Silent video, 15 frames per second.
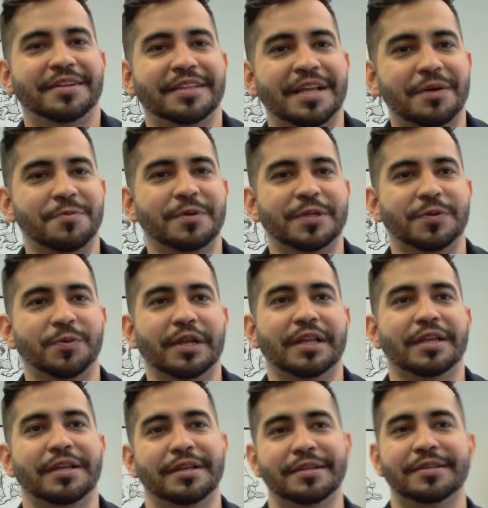that was
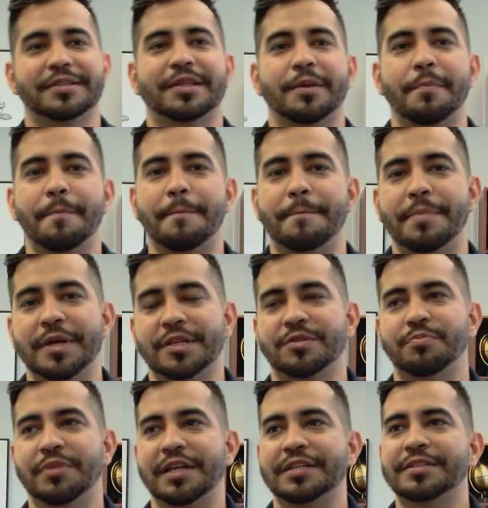really the
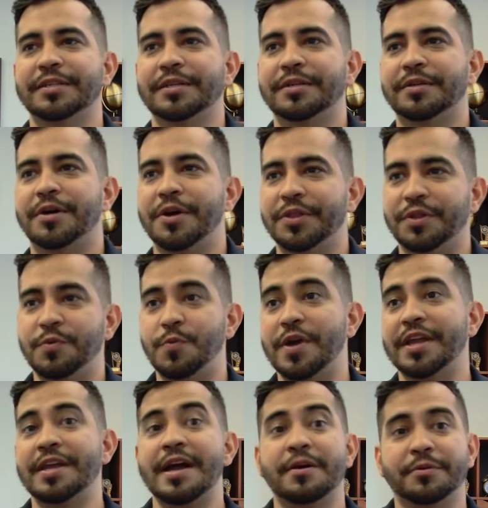best blessing on the
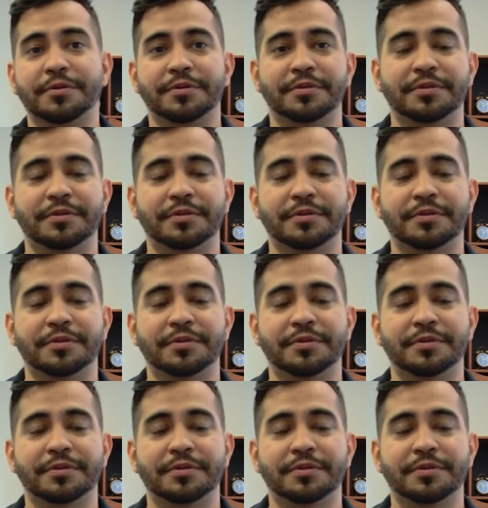way out,